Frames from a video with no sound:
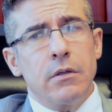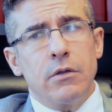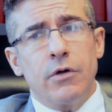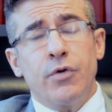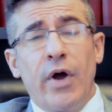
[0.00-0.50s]

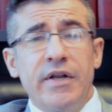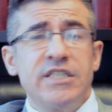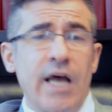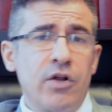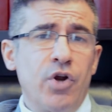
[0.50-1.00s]
You're trying to
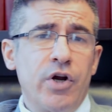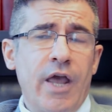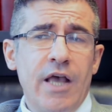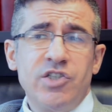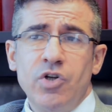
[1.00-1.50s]
settle your
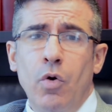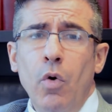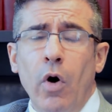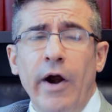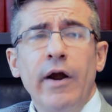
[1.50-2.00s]
case,
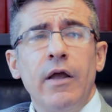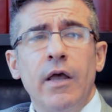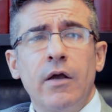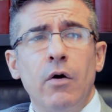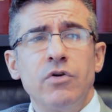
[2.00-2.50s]
or
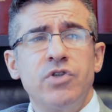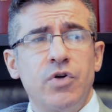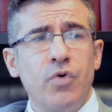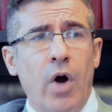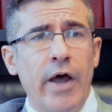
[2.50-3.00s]
it goes to
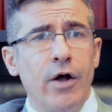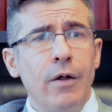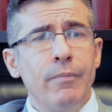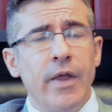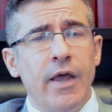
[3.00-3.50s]

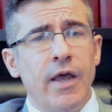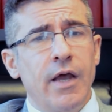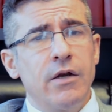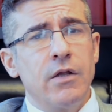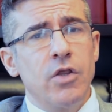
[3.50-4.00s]
trial,
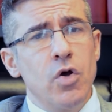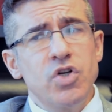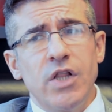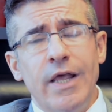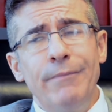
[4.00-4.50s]
and
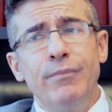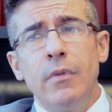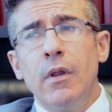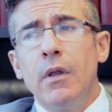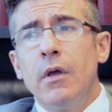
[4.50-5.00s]
usually
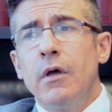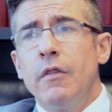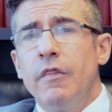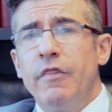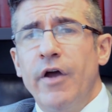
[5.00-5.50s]

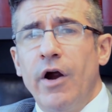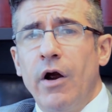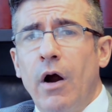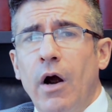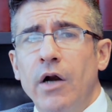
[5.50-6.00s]

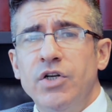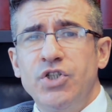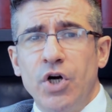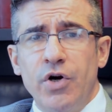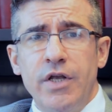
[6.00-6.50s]
there are
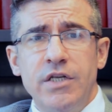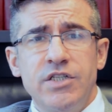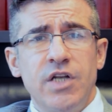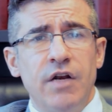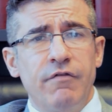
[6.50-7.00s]

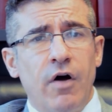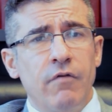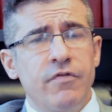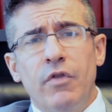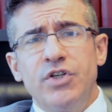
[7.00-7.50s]
juries
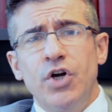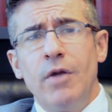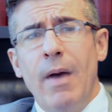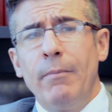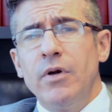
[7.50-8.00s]
involved. The
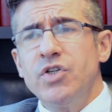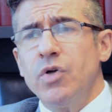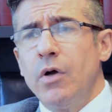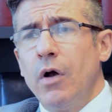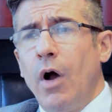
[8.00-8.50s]
jury
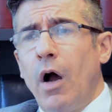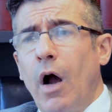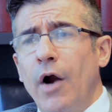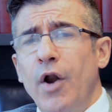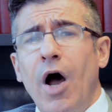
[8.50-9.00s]
members
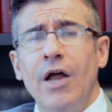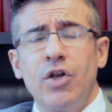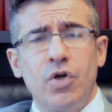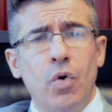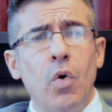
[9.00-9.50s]
are
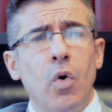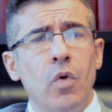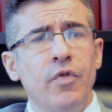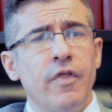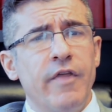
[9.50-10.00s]
not
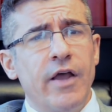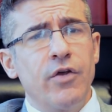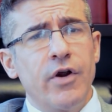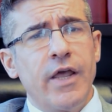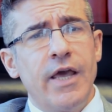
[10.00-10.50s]
told that
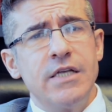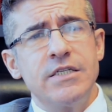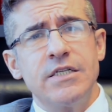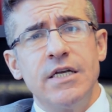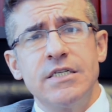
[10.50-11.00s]
your
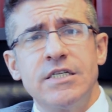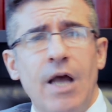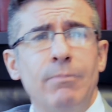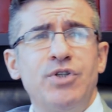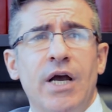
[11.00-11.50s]
case is
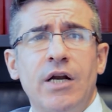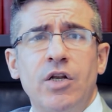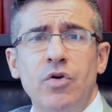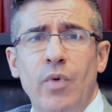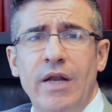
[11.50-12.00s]
subject
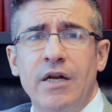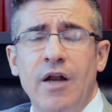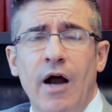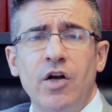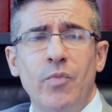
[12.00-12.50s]
to a
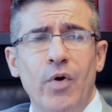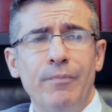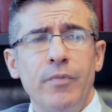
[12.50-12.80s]
deductible,